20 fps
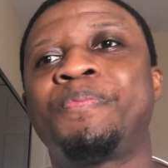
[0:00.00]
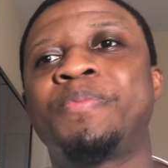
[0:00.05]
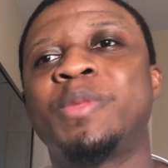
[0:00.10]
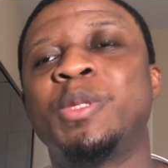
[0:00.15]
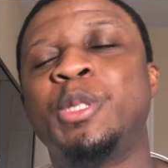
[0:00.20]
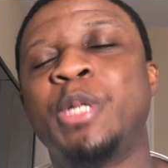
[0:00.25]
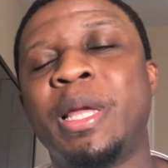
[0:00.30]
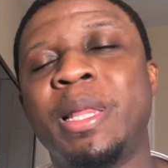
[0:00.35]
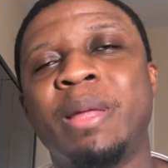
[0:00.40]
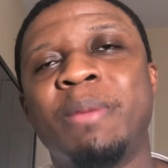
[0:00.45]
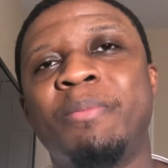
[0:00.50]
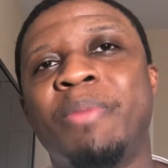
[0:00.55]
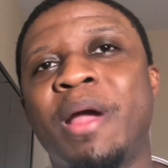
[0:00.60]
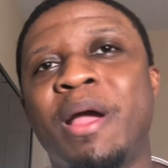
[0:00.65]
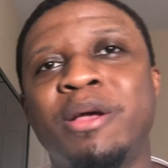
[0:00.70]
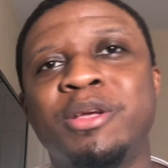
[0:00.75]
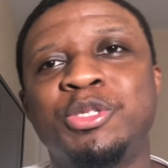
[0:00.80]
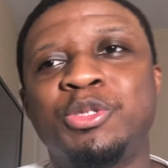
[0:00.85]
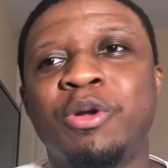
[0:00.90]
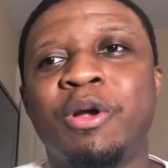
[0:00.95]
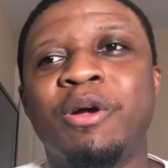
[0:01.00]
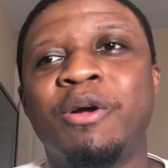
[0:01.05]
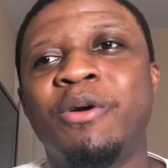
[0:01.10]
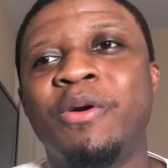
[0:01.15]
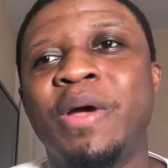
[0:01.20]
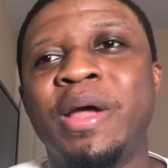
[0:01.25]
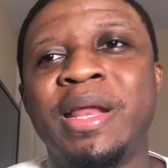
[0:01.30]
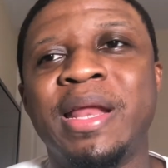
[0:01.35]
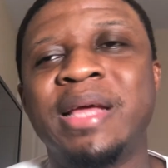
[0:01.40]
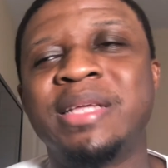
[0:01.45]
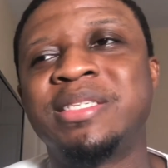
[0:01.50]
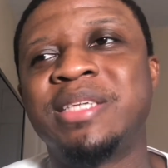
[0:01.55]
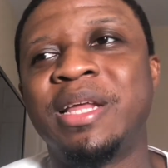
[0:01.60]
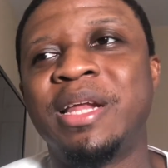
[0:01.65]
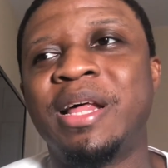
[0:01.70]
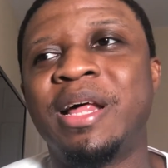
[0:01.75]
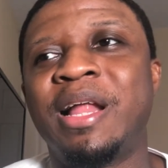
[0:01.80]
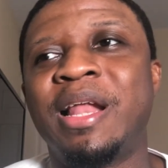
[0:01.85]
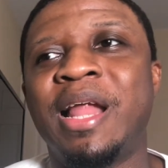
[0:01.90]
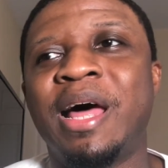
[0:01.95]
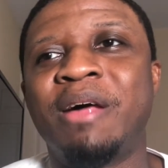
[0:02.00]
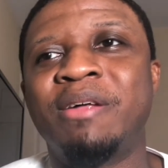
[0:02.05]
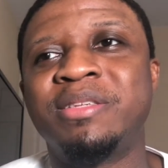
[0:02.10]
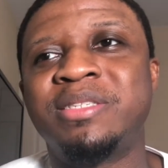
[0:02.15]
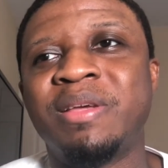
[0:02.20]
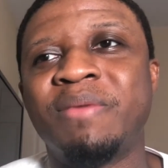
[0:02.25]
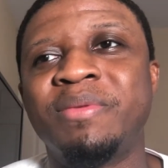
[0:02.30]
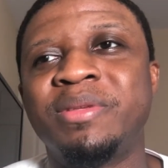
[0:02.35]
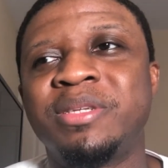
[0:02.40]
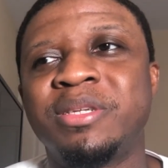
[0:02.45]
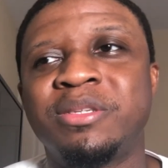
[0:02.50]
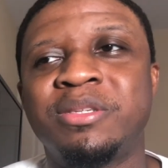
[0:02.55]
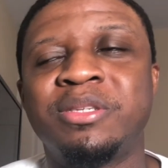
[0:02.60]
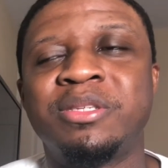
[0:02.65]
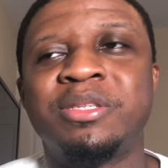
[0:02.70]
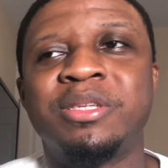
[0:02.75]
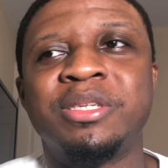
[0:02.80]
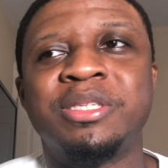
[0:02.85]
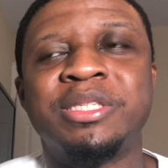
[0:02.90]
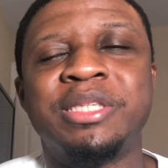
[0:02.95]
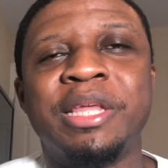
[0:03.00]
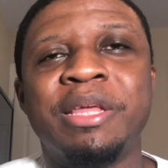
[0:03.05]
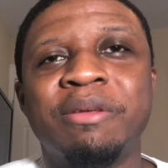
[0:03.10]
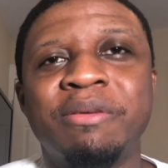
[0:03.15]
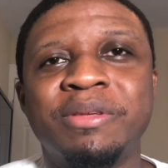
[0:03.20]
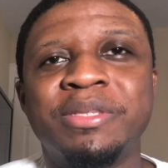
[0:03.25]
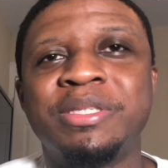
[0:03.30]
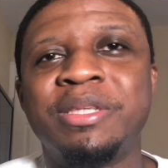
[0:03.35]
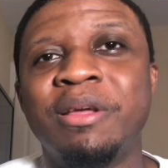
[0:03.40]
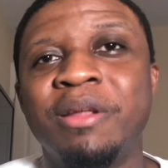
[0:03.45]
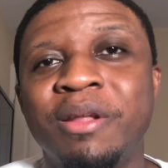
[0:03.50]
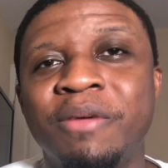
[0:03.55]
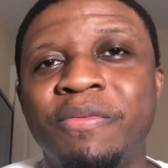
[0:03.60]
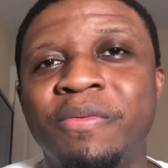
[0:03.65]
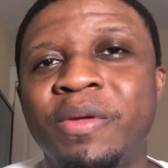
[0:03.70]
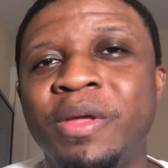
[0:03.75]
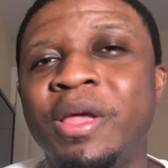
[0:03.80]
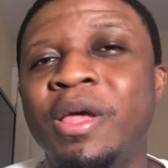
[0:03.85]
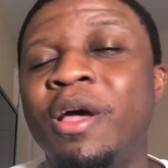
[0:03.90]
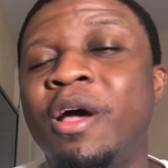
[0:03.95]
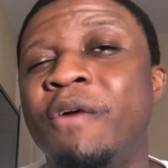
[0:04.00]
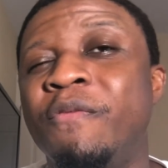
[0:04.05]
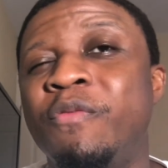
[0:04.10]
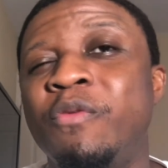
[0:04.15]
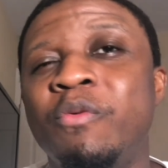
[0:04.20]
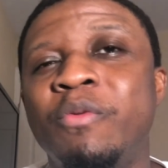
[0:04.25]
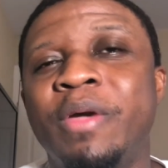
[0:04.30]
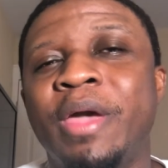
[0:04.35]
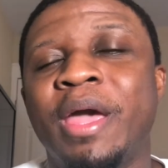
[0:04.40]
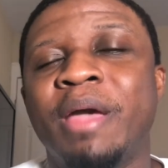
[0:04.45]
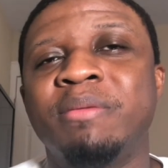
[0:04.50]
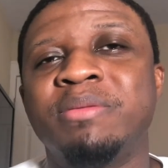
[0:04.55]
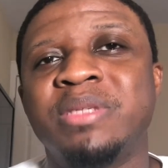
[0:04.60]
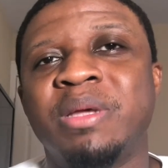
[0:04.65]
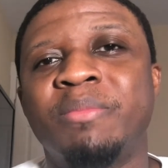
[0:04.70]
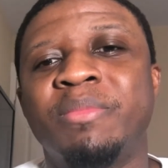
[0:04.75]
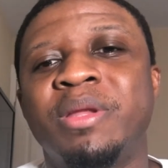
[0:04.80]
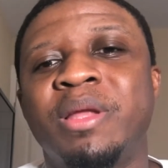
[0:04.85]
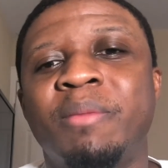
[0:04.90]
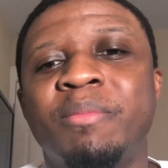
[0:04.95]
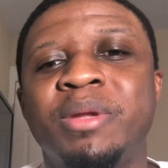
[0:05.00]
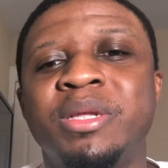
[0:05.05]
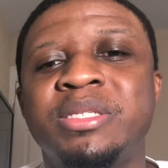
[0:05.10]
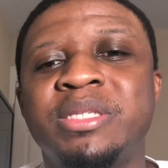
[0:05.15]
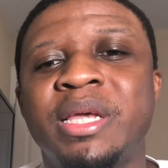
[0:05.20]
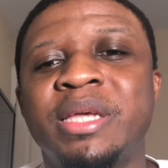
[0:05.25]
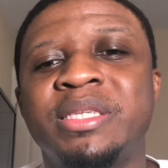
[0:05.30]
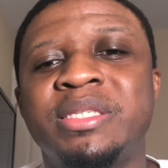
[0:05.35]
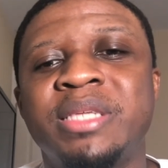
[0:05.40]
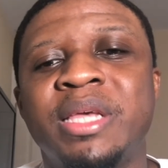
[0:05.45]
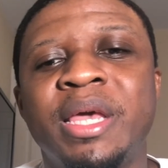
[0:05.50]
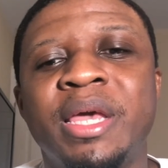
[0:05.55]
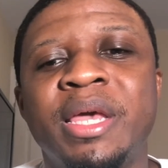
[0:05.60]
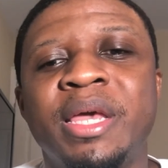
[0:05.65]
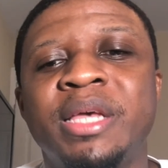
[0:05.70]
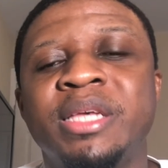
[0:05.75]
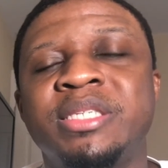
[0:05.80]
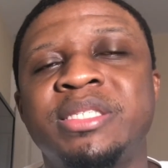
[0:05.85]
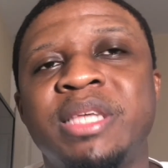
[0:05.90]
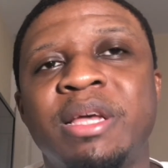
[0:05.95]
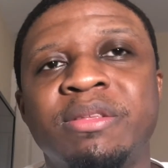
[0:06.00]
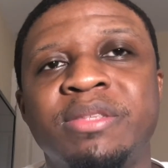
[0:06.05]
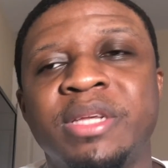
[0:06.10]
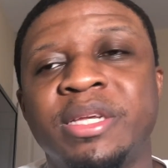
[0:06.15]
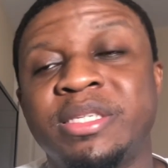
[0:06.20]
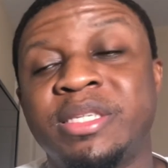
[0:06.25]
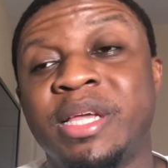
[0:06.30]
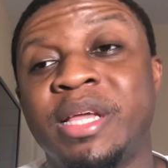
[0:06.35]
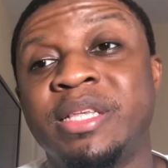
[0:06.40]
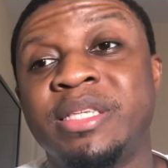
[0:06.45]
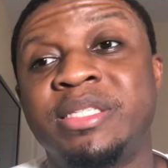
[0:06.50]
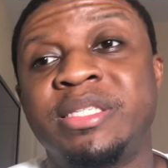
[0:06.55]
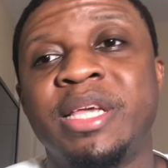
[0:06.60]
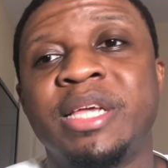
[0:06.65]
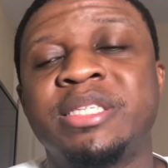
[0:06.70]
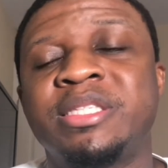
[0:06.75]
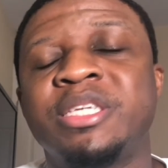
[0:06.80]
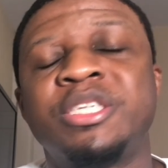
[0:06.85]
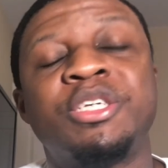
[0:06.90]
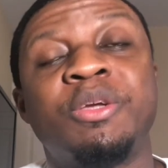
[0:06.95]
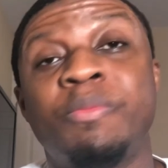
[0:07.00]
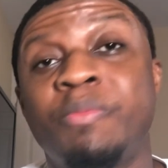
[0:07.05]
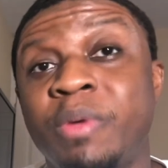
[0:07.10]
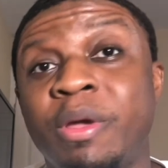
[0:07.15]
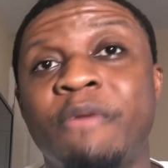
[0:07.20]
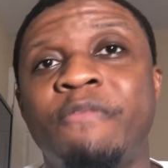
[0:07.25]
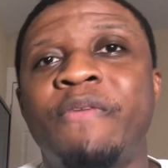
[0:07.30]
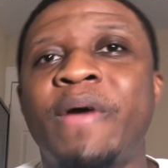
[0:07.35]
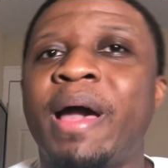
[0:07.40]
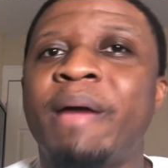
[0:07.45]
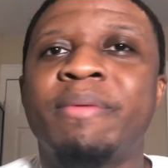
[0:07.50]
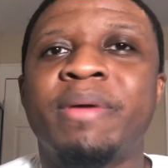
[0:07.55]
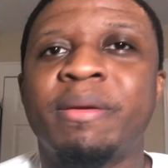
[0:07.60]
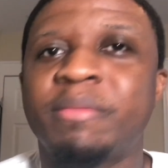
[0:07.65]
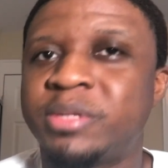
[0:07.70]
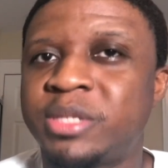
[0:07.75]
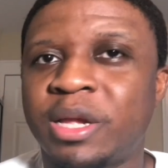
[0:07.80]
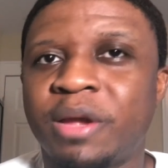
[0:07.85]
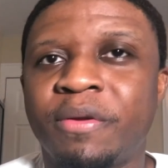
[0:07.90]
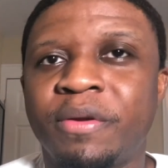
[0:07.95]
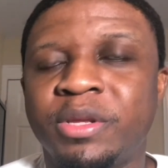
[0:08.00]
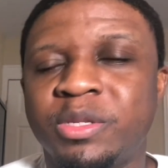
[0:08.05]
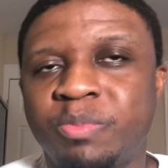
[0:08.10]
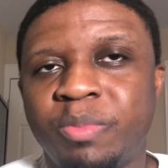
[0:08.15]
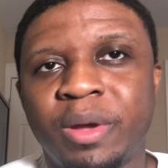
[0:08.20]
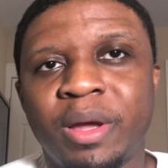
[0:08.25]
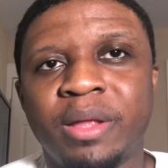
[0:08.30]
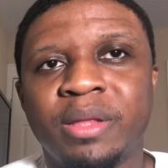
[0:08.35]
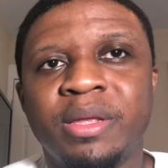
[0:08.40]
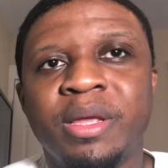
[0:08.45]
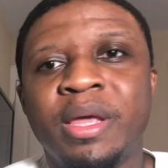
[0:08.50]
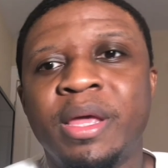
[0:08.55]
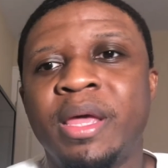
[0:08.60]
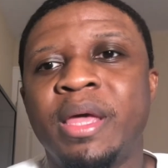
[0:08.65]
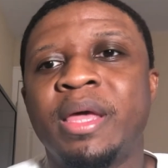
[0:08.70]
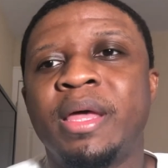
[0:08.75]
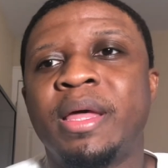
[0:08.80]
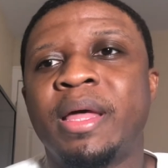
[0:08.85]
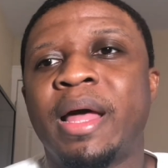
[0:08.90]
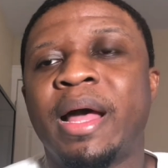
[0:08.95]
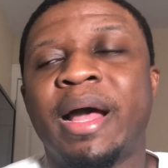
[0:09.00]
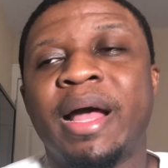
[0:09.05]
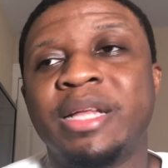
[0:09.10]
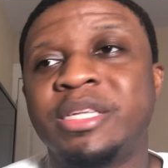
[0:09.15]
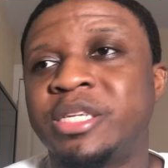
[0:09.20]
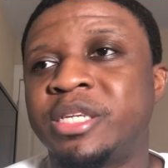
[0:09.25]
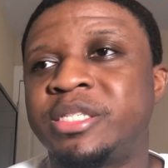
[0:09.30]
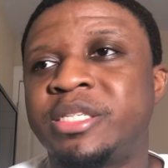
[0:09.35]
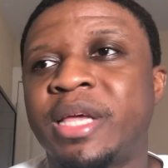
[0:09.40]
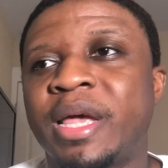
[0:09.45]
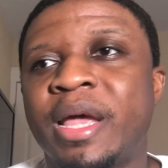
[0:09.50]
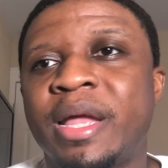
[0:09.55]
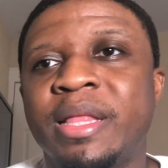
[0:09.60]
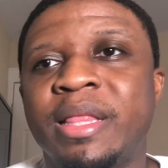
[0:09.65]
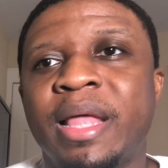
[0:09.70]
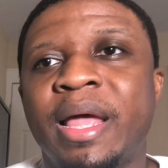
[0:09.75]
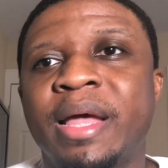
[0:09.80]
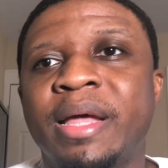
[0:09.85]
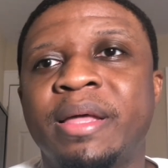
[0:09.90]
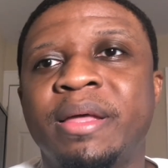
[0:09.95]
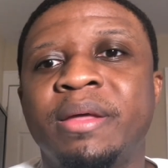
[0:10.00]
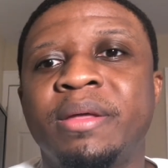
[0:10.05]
Jaylen Brown struggle, and that's going to allow 76ers to steal a few games. I'm going to say Celtics in 6. This should be a 5-game series, but like I just said, like,